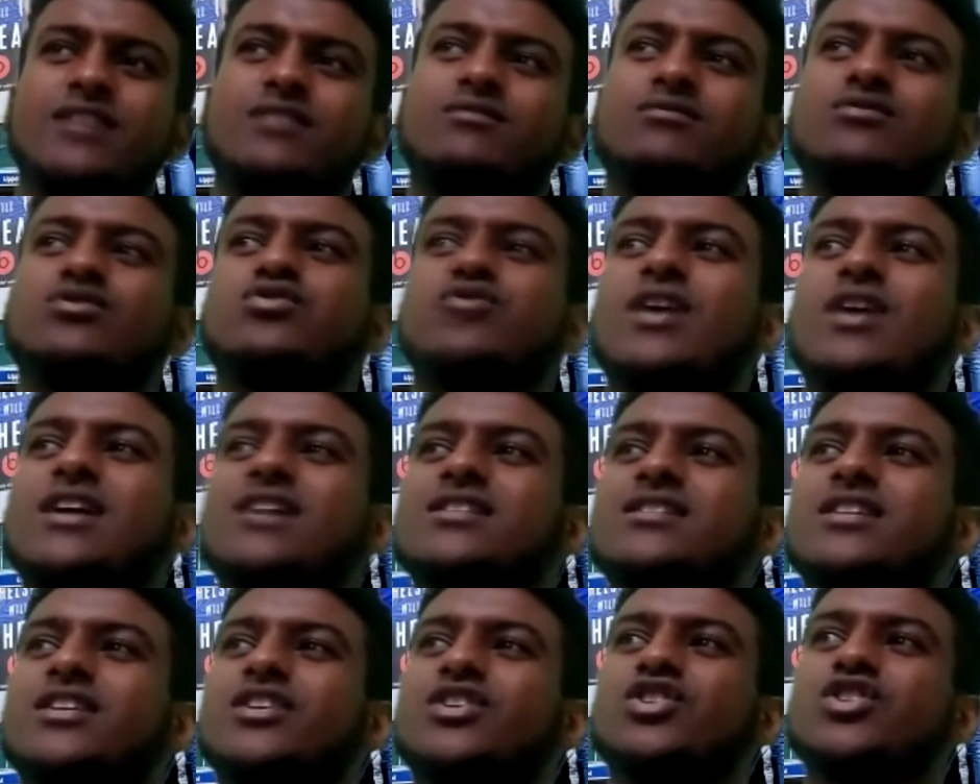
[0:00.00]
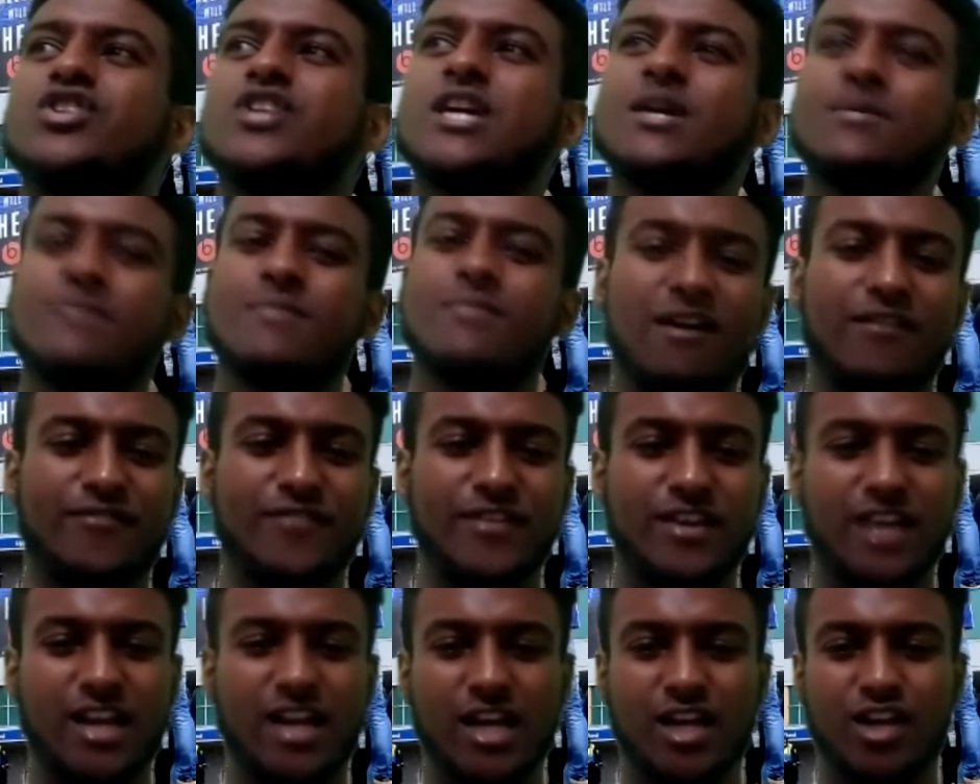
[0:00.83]
transitioning, but I feel
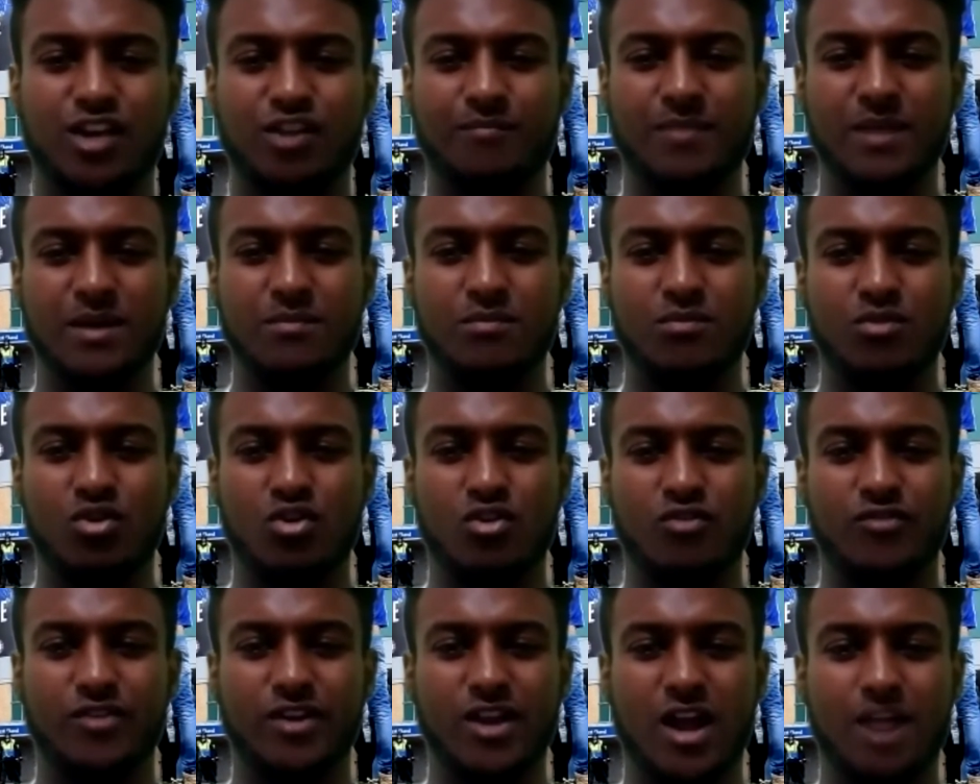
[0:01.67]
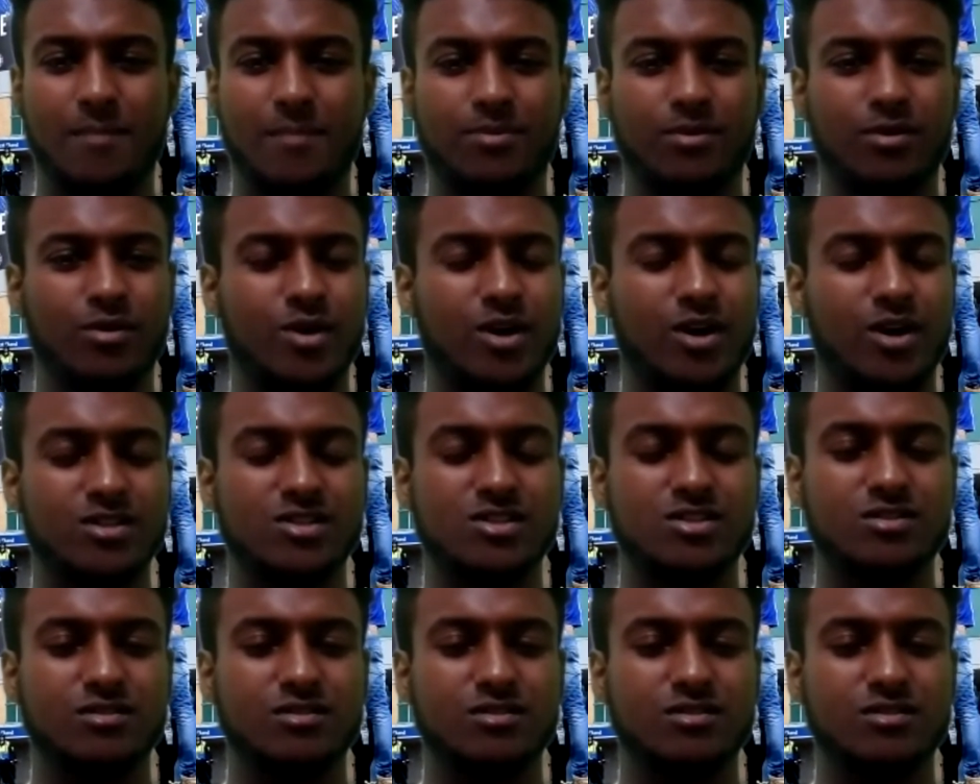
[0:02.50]
like you've been more of an upwards.